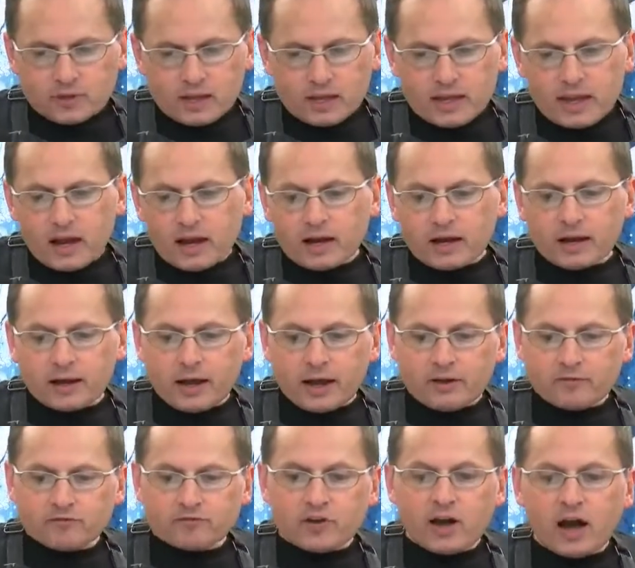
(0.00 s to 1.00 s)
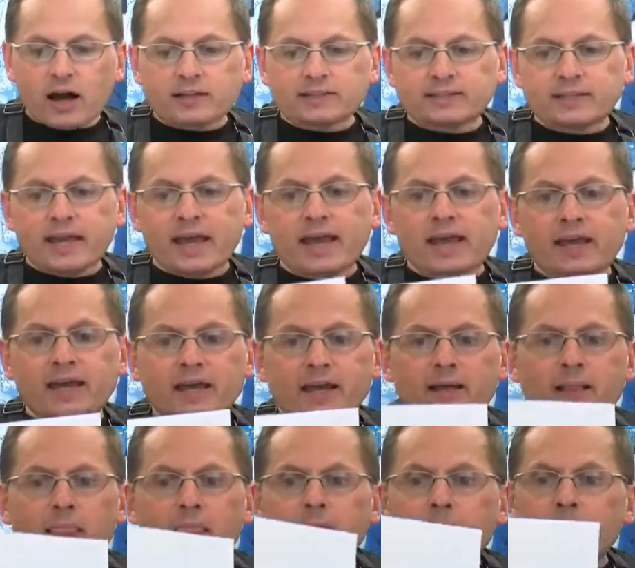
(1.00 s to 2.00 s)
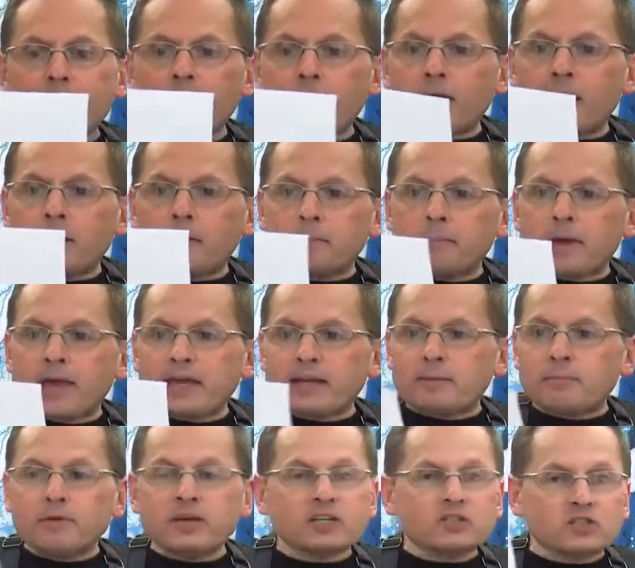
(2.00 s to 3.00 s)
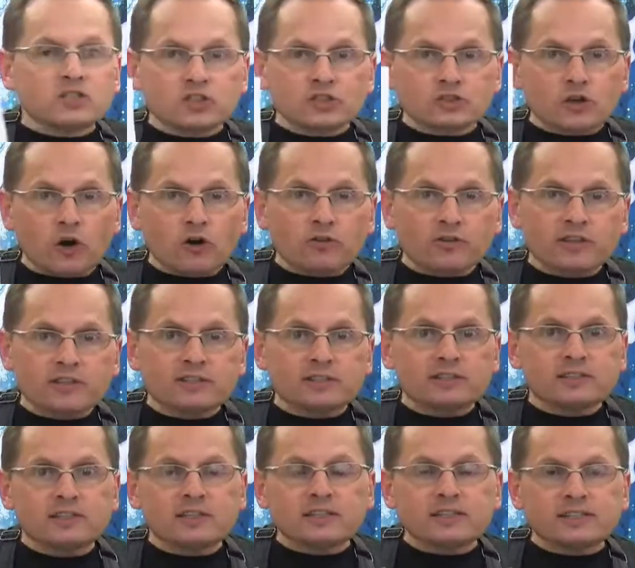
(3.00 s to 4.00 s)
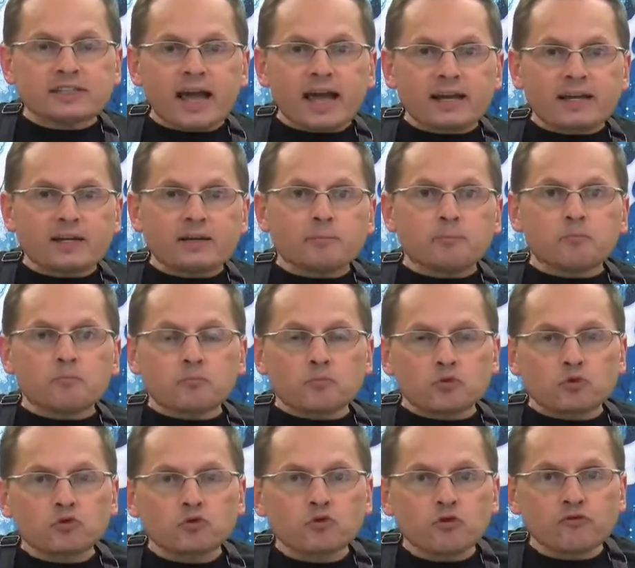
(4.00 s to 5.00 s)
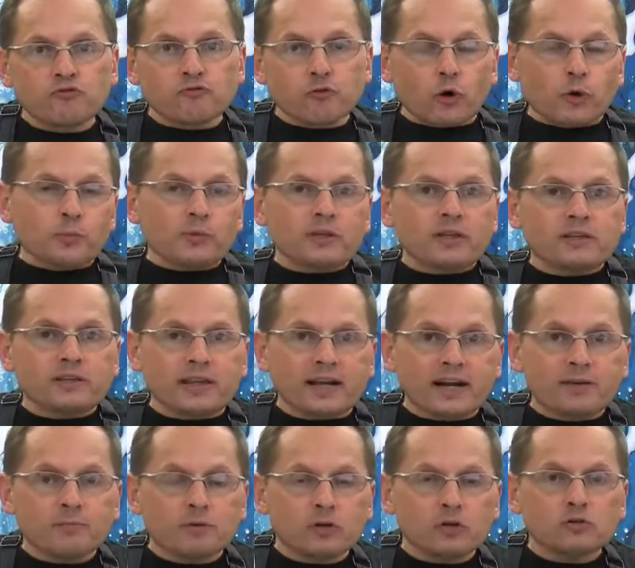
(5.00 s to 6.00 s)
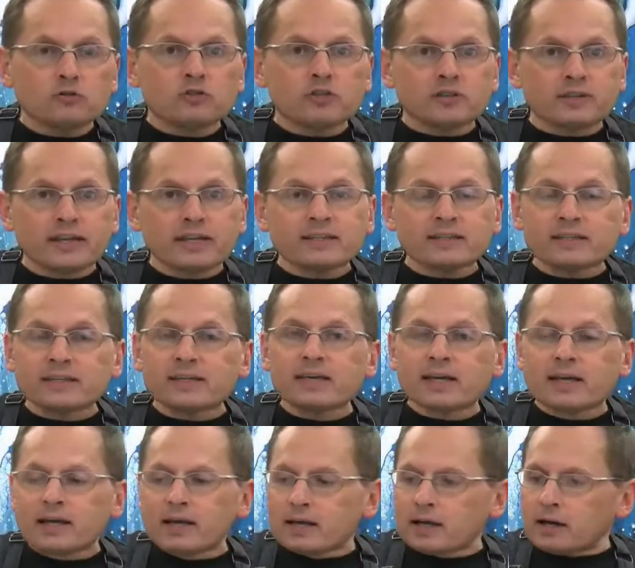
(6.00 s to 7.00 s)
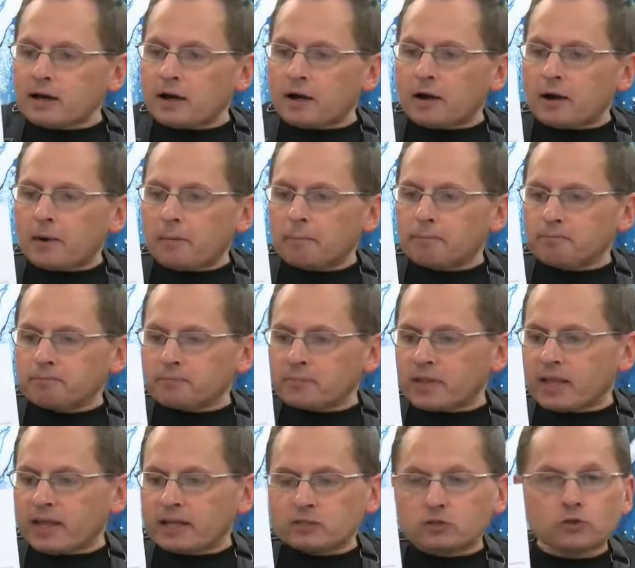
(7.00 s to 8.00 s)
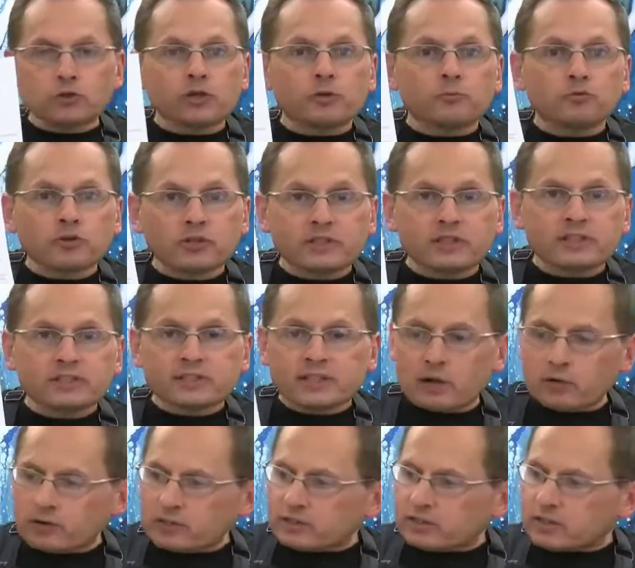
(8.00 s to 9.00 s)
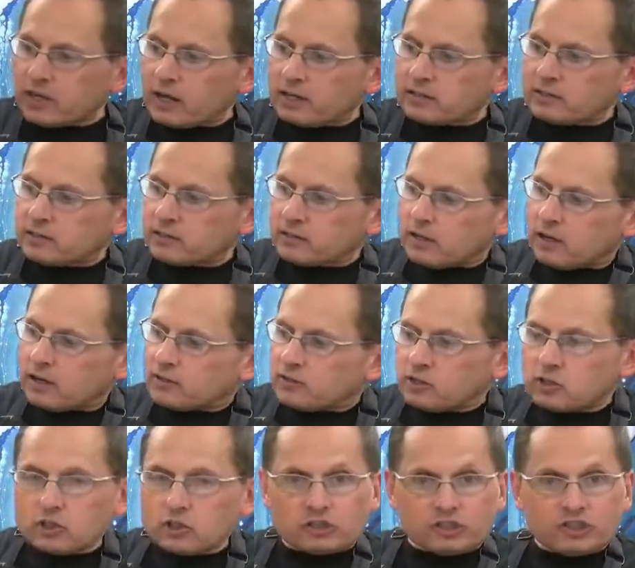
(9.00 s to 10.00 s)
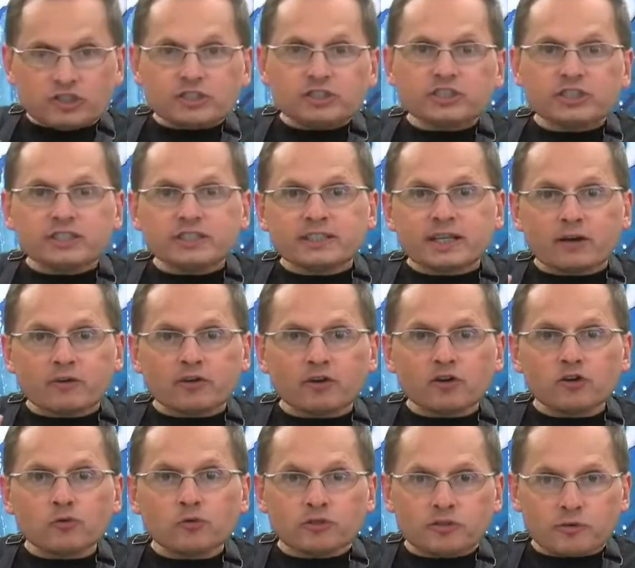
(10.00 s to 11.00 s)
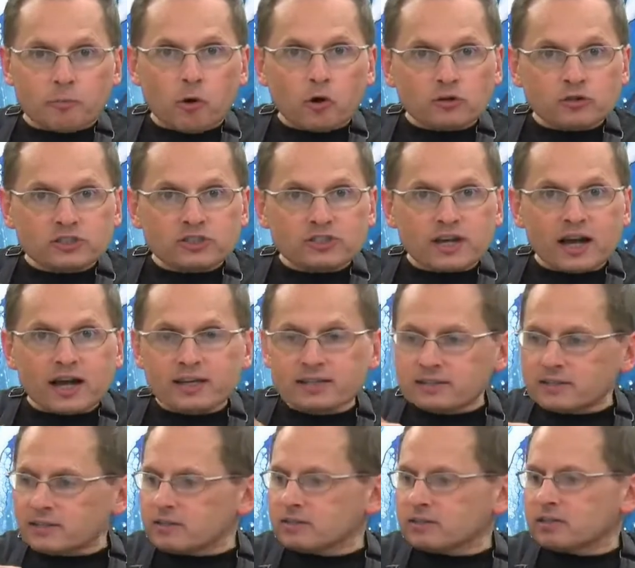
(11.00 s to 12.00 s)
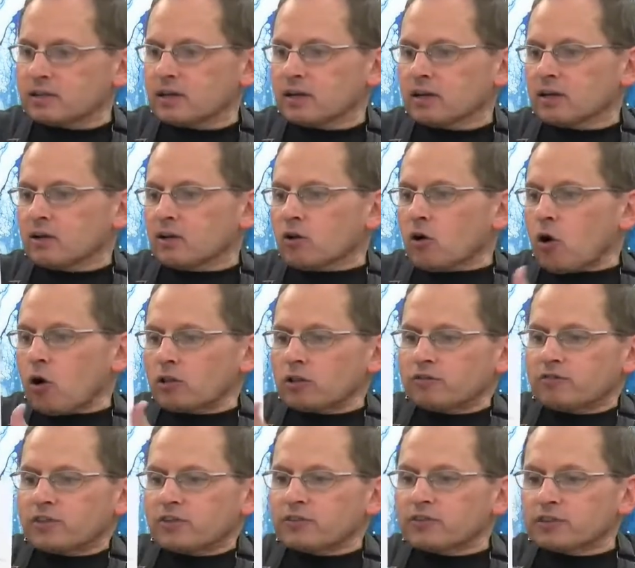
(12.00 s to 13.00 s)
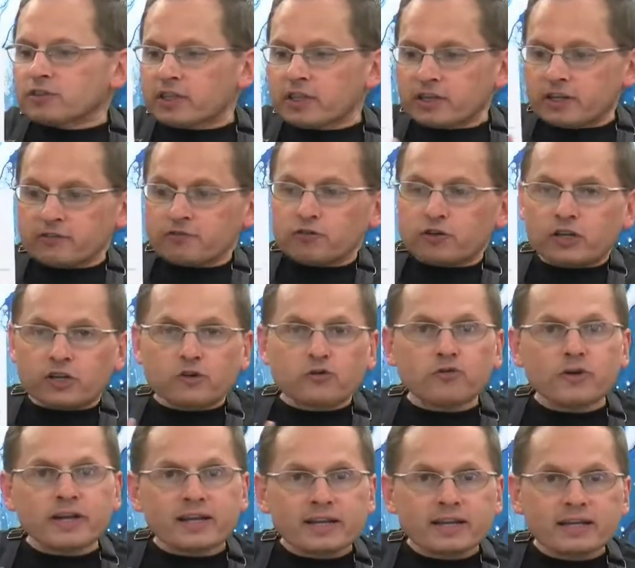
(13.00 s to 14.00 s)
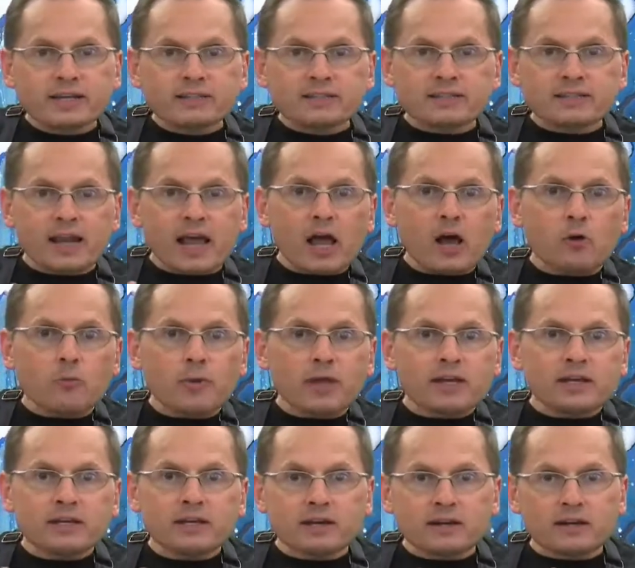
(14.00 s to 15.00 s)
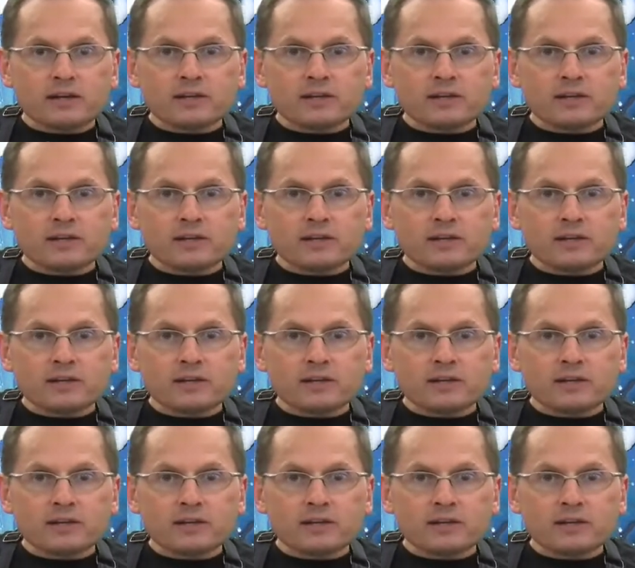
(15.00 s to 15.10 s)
I've got a paint mixing chart. This is the Satin Pearl formula that I've been using lately. And so you can print this out. It's got the little cheat sheet down here with the part sizes, all of the different ingredients and how many